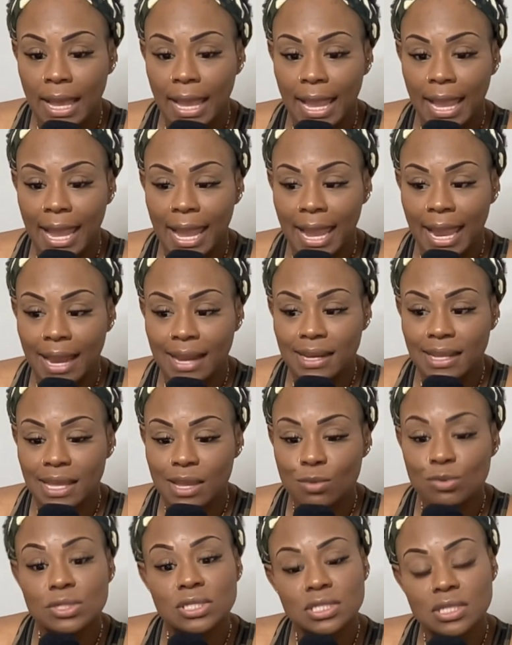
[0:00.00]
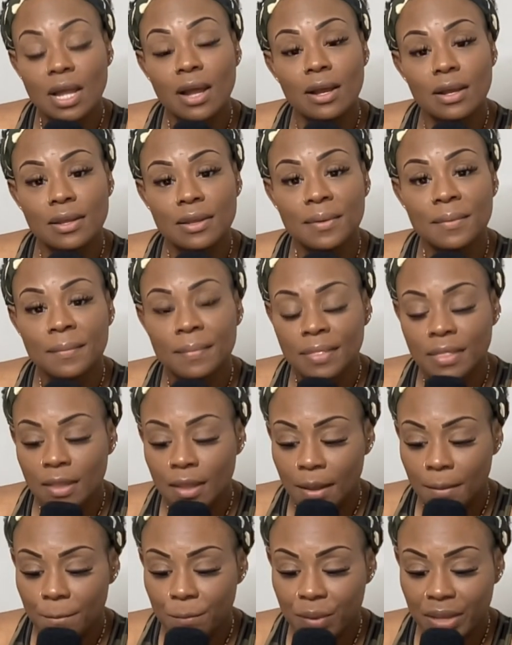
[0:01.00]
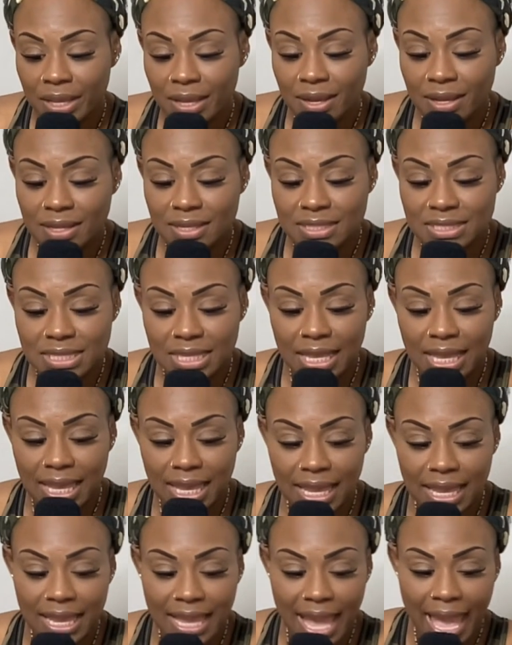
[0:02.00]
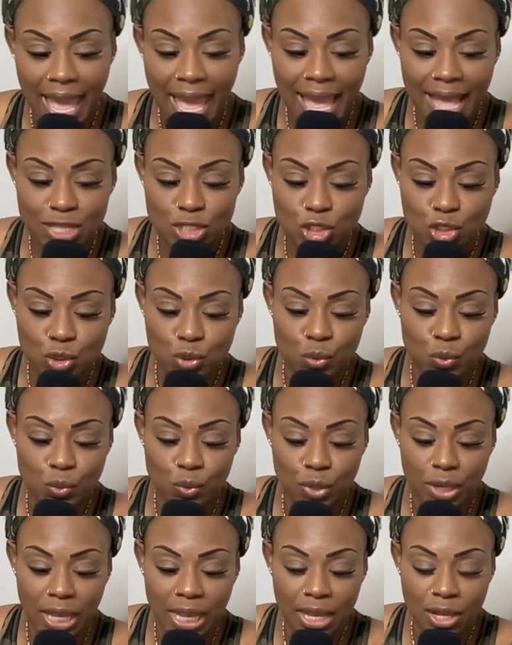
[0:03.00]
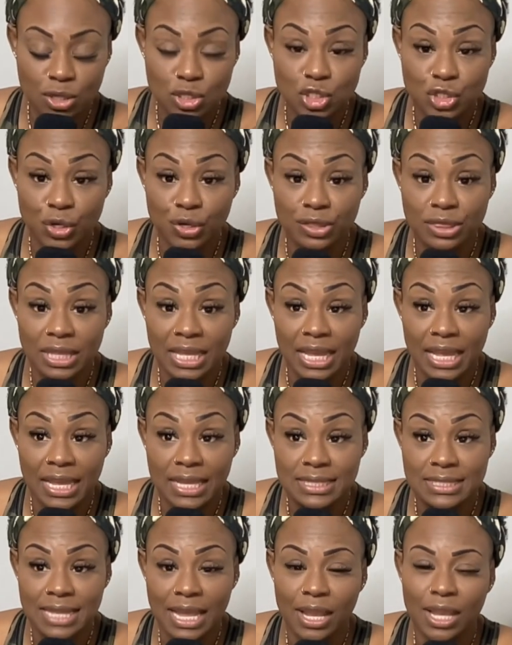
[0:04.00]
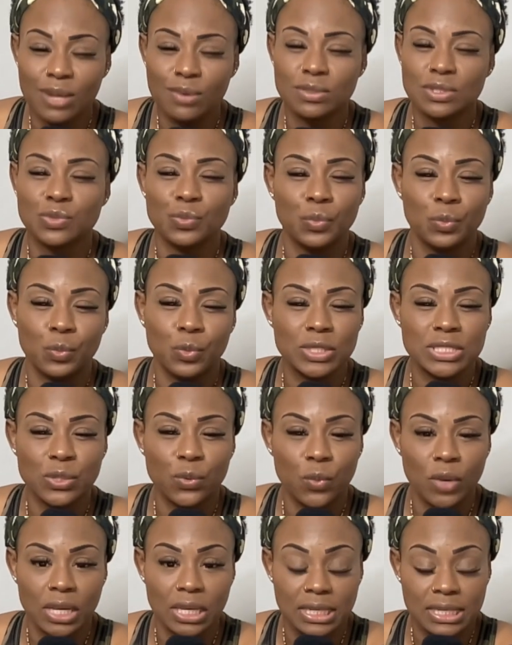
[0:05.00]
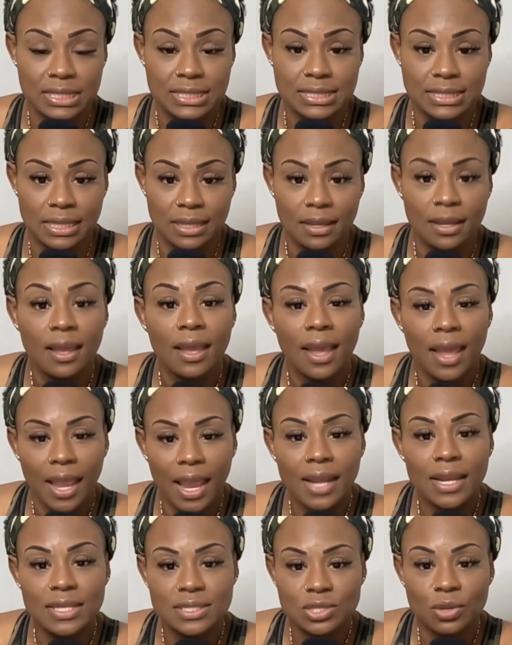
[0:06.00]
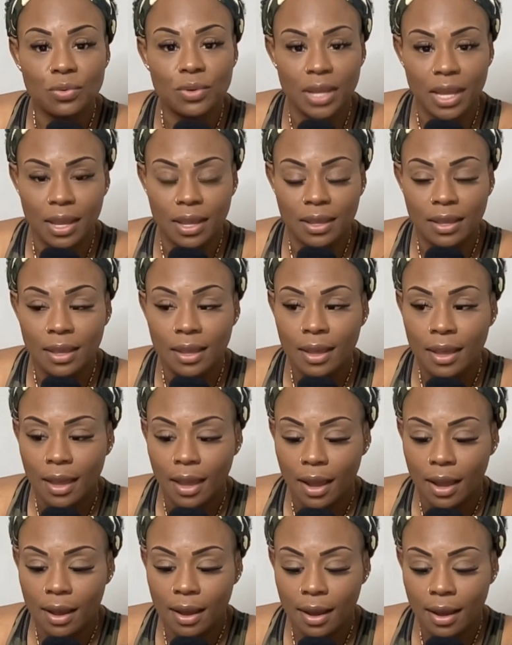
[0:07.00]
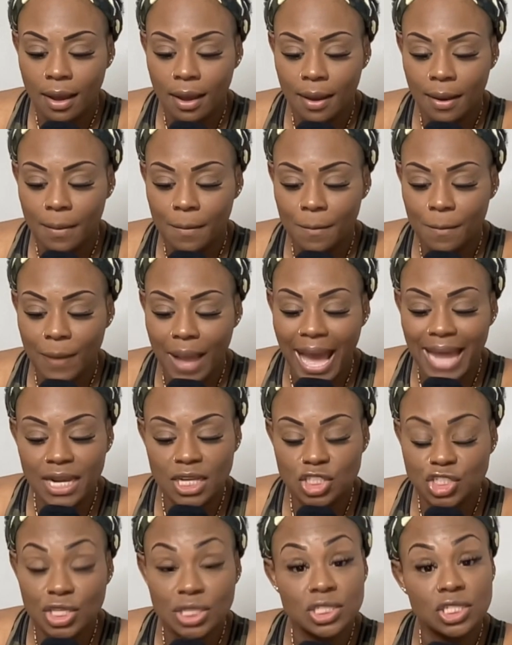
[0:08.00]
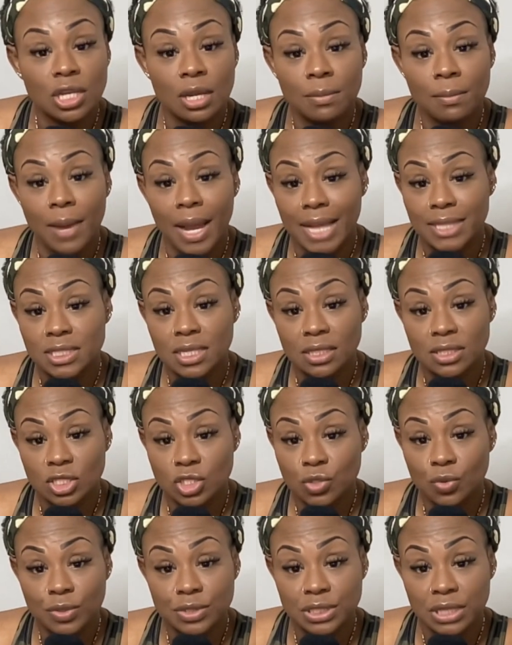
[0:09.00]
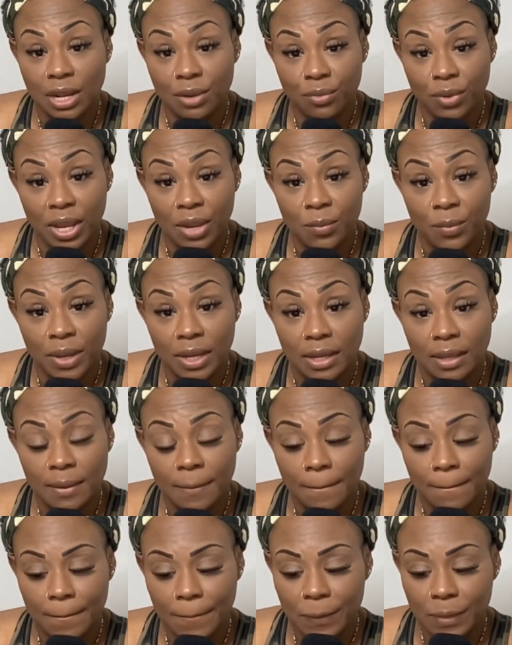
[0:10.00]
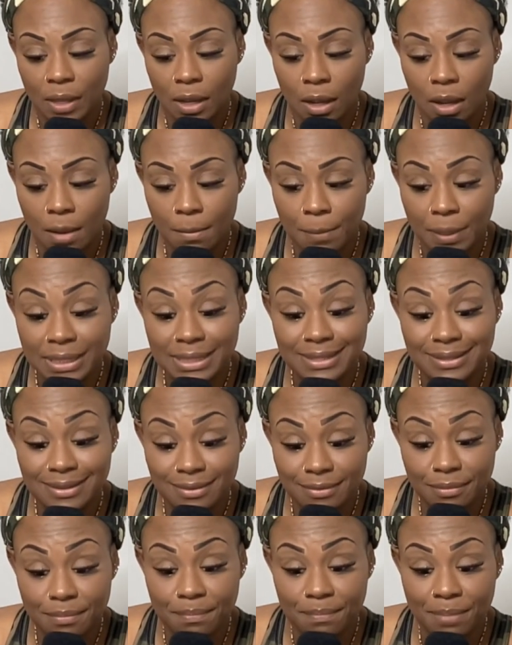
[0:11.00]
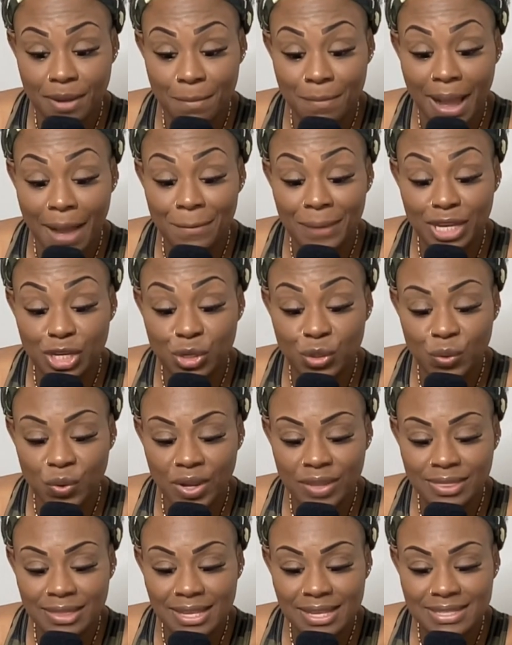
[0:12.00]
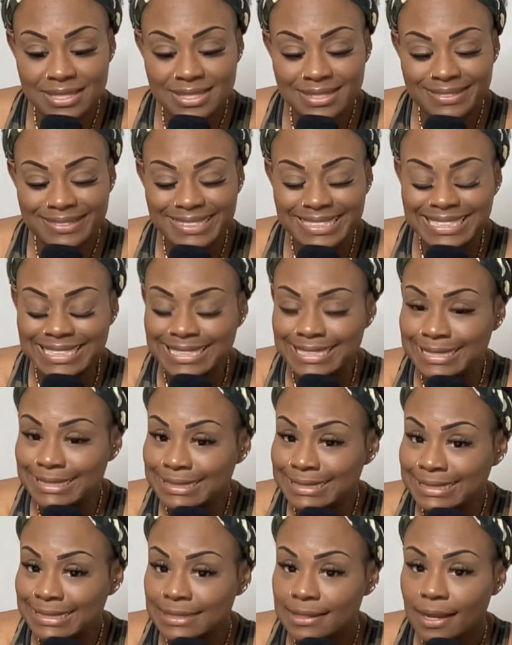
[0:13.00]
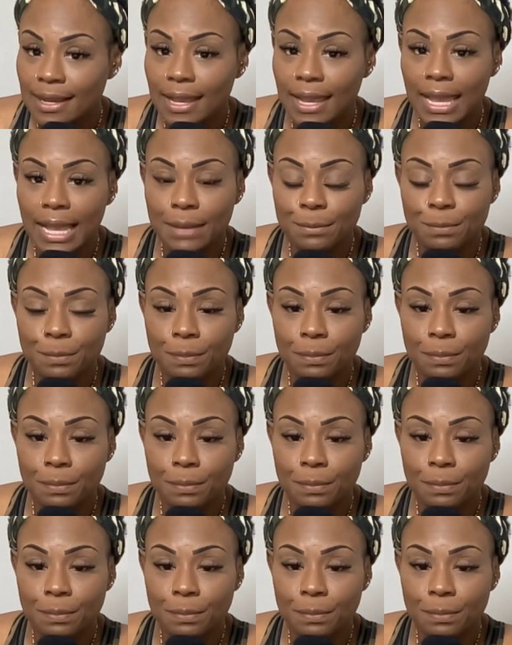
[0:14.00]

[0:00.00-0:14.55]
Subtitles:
And he was stuck because he had to heal certain things that he wasn't willing to see. And it's okay. I didn't judge him. I took the torch and I ran with it. But by me doing this, it